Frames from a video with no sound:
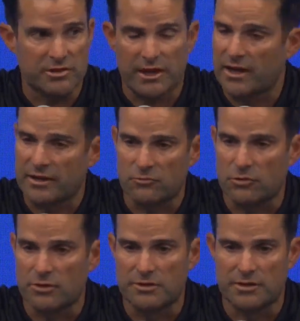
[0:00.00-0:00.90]
That guy can
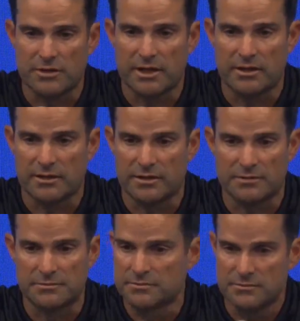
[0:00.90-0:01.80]
run, and
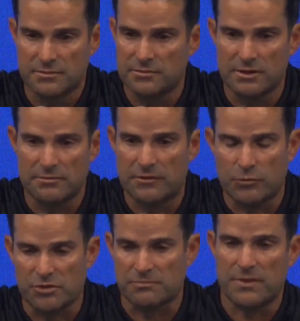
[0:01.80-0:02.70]
if
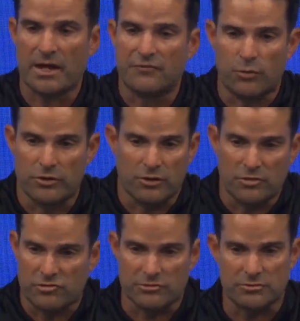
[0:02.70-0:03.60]
it was 94
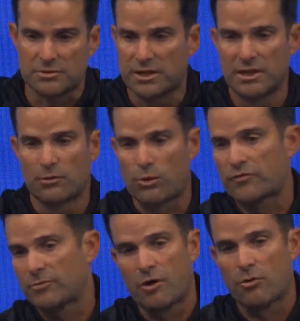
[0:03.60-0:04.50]
yards or
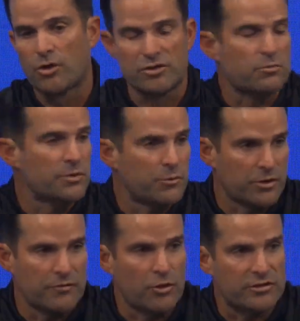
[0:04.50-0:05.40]
wherever the ball was, we were
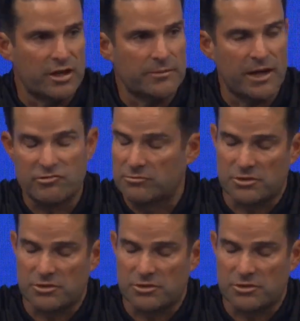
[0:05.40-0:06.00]
gonna have a hard time catching him.